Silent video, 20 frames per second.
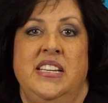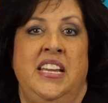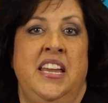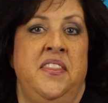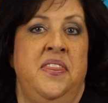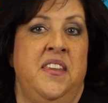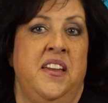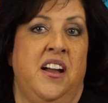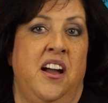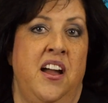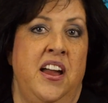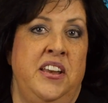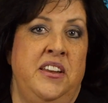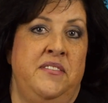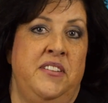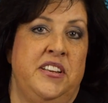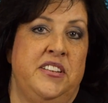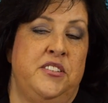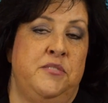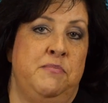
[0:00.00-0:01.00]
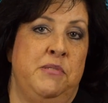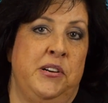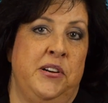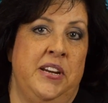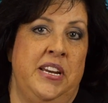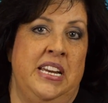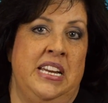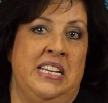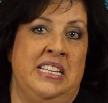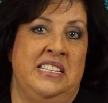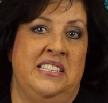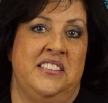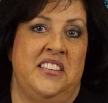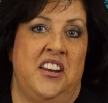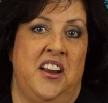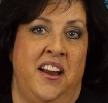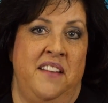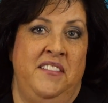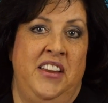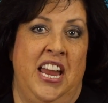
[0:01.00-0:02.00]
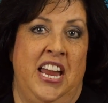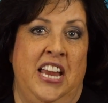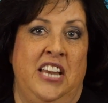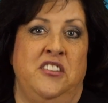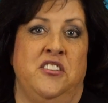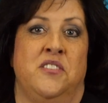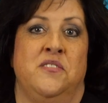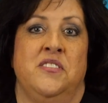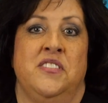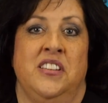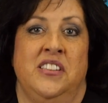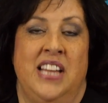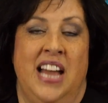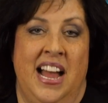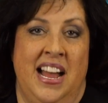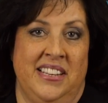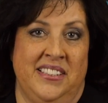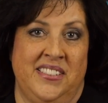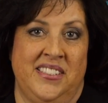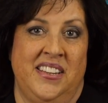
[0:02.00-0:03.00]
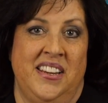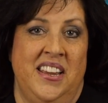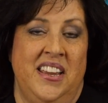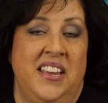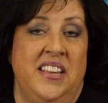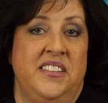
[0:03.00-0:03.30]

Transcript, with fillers: to get the kind of experience that I've gained over the last